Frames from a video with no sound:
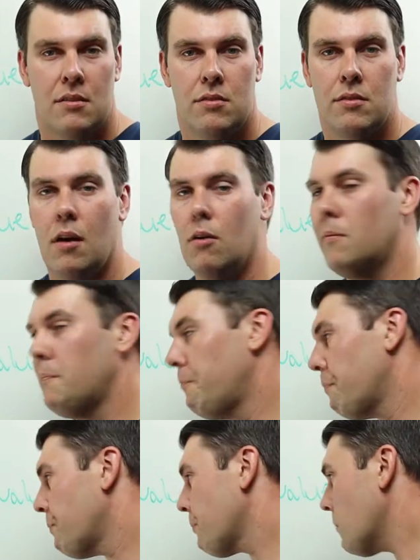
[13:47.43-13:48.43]
So
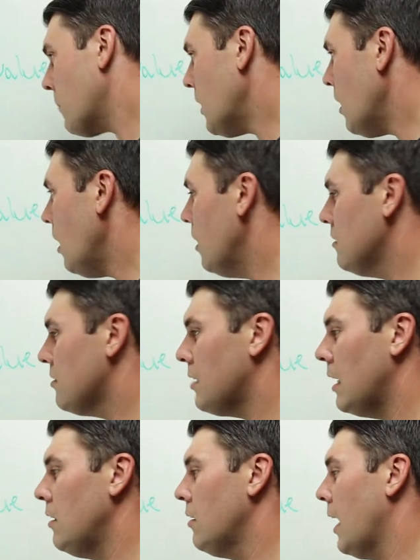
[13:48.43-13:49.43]

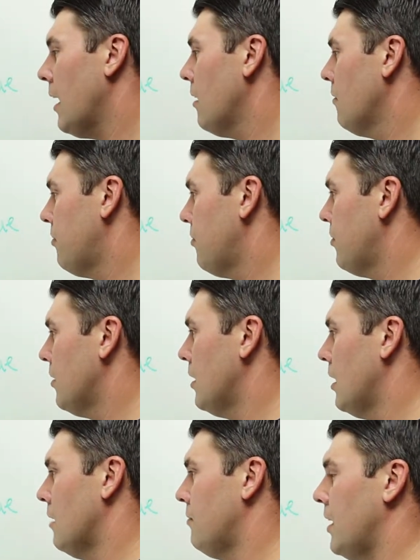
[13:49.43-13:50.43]
say you gave
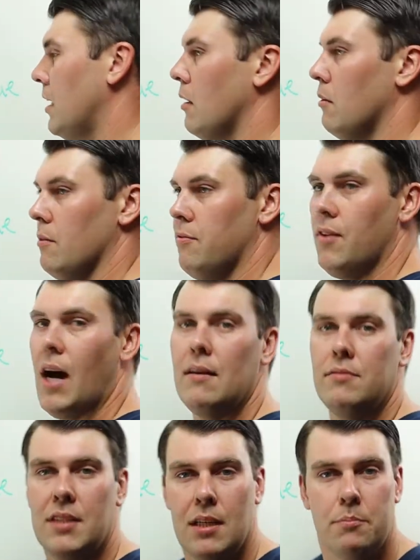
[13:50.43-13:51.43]
a video of
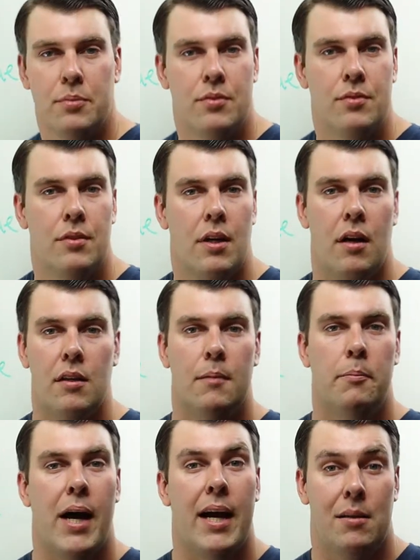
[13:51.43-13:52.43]
5 tips on the
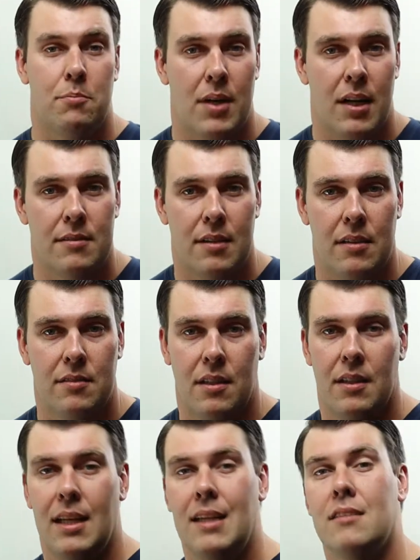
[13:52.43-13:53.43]
buying process,
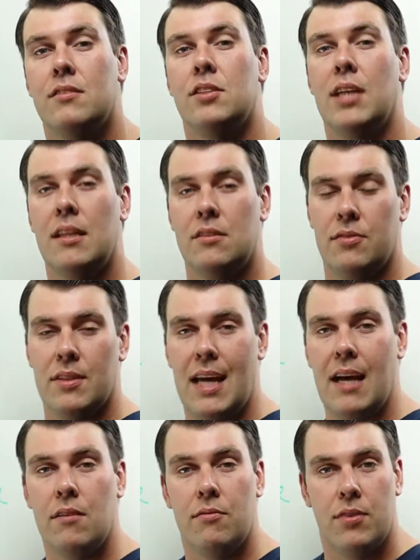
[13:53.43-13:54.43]
and in exchange for
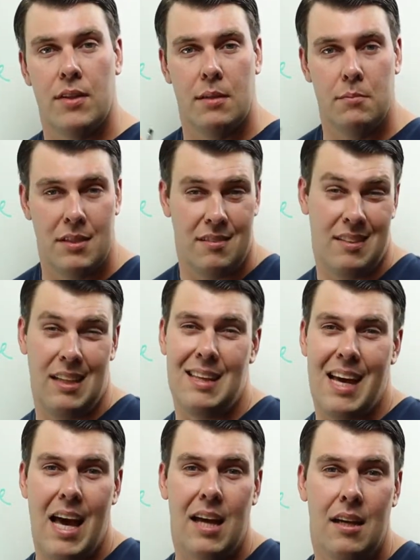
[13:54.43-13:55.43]
that, for them to see
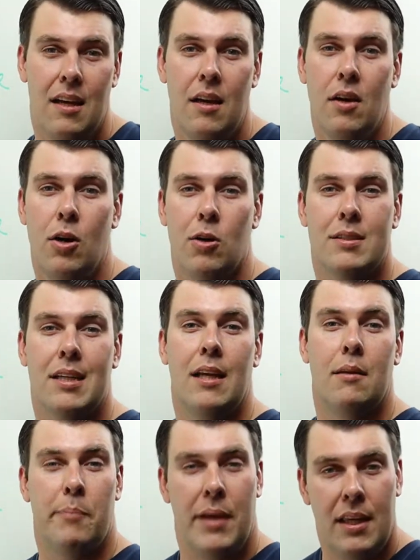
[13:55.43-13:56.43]
that, or to
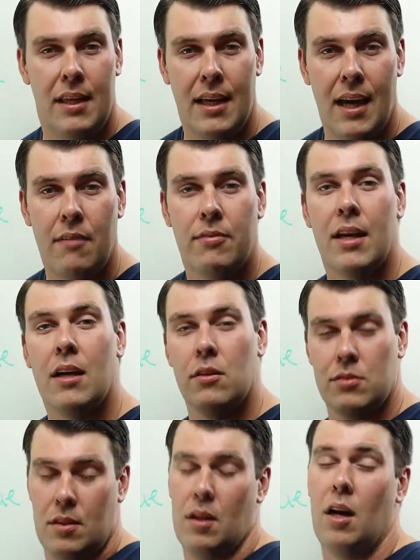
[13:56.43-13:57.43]
get a PDF that
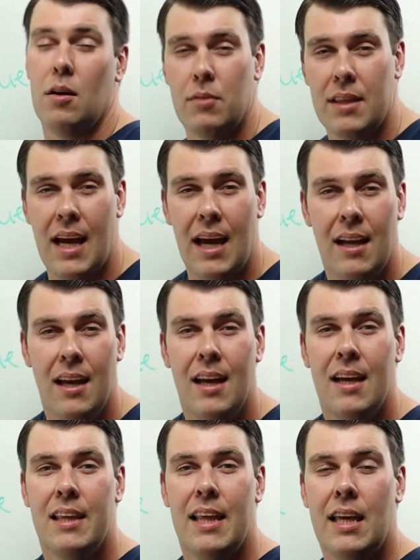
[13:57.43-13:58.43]
goes along with that,
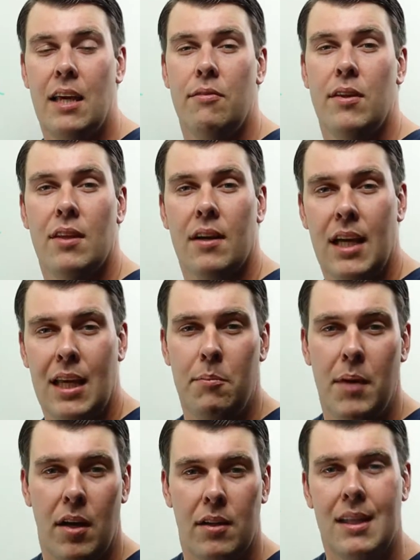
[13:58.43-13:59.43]
they give you their
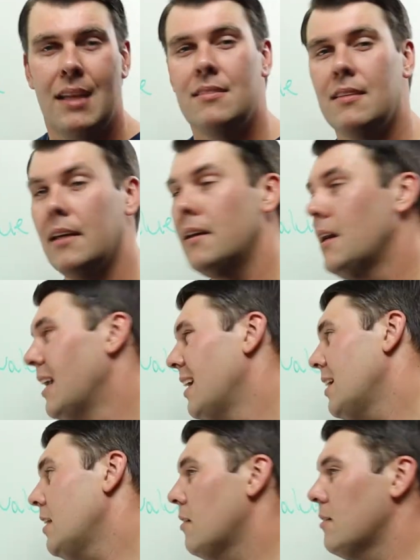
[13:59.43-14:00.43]
email and they say,
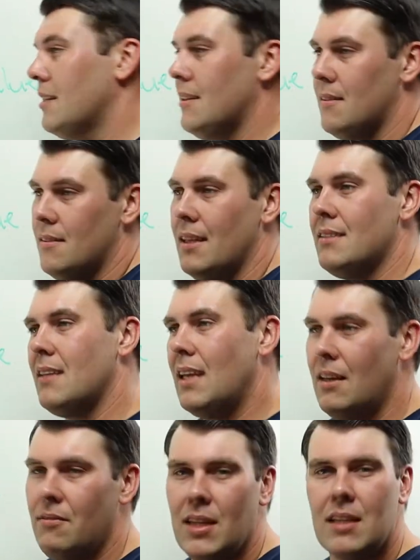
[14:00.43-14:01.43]
that's an
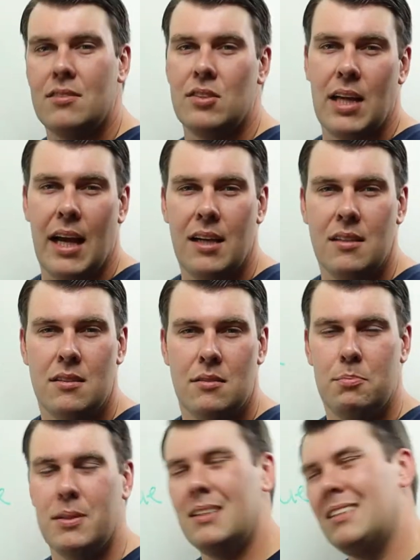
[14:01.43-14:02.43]
even
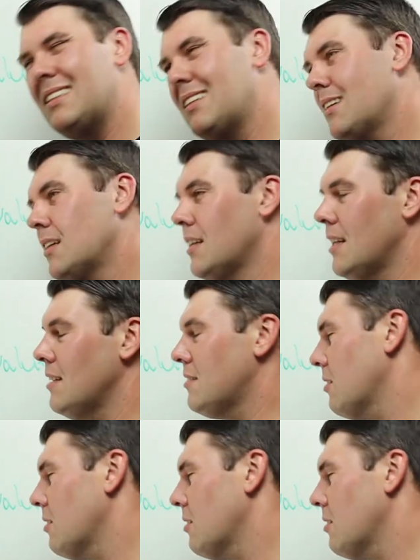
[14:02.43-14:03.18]
exchange, but it's